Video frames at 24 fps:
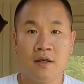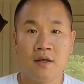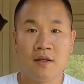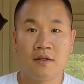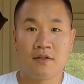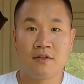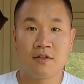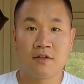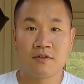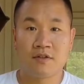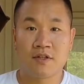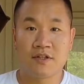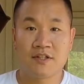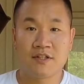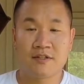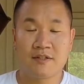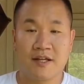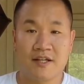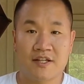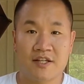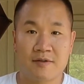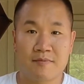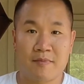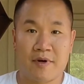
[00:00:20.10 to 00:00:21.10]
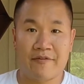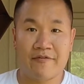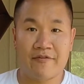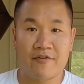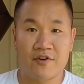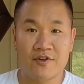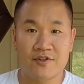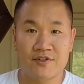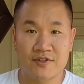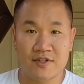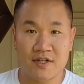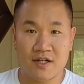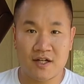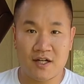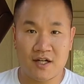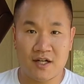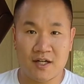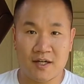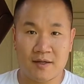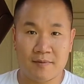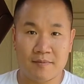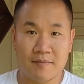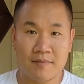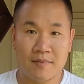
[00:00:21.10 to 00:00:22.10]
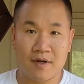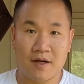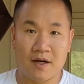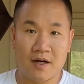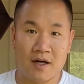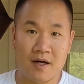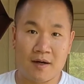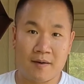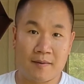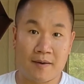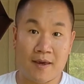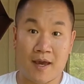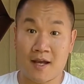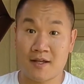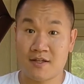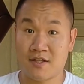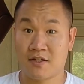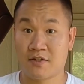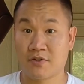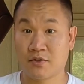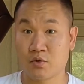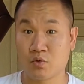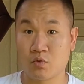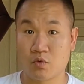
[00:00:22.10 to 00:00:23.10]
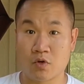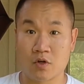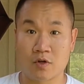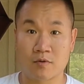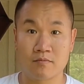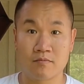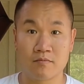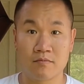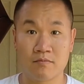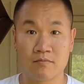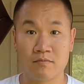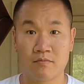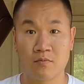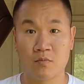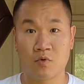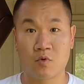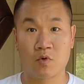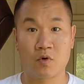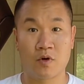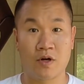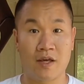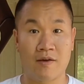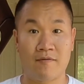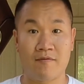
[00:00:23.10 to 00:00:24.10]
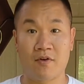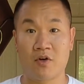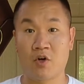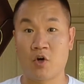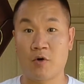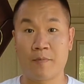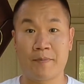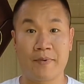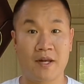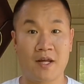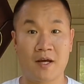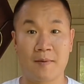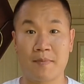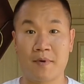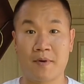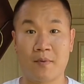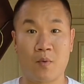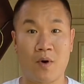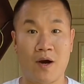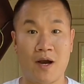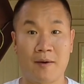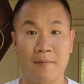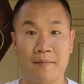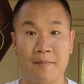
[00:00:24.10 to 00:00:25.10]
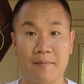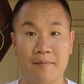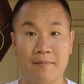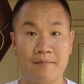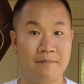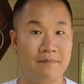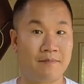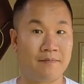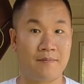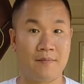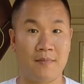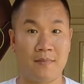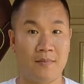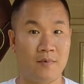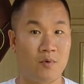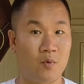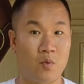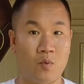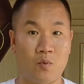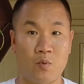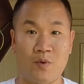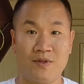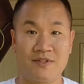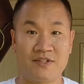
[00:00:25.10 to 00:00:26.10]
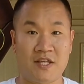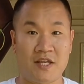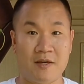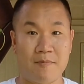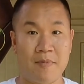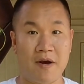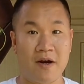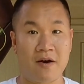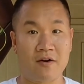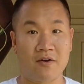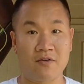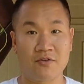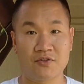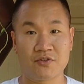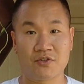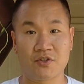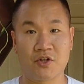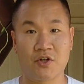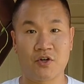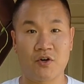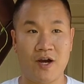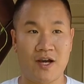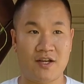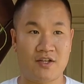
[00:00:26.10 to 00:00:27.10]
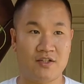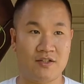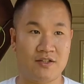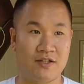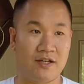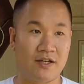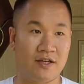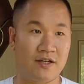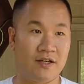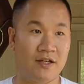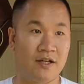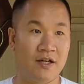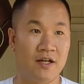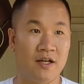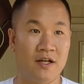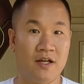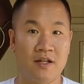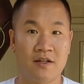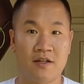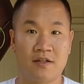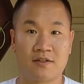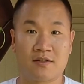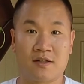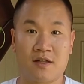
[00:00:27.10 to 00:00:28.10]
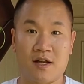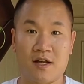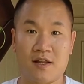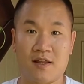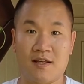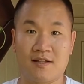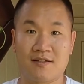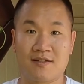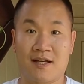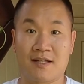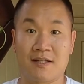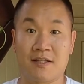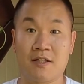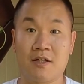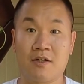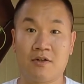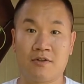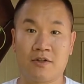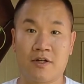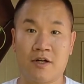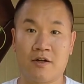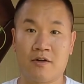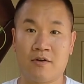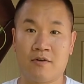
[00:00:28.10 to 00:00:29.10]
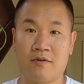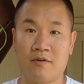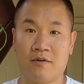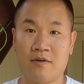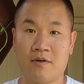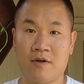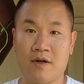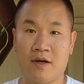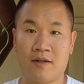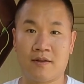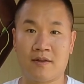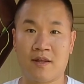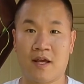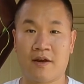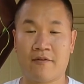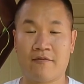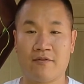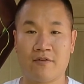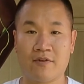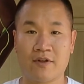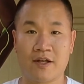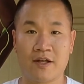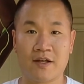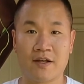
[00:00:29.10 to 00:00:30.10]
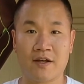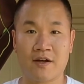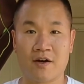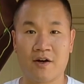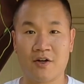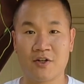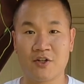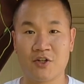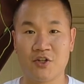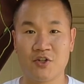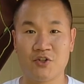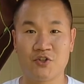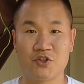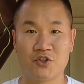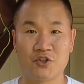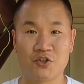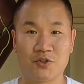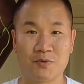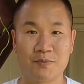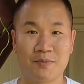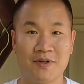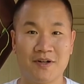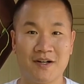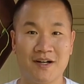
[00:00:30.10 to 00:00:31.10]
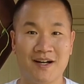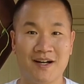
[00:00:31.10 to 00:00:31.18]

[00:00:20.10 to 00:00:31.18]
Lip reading: And so this is actually my first time catching a swarm or even opening up a wine whiskey barrel. So actually there's a lot of things I don't know, and thankfully on YouTube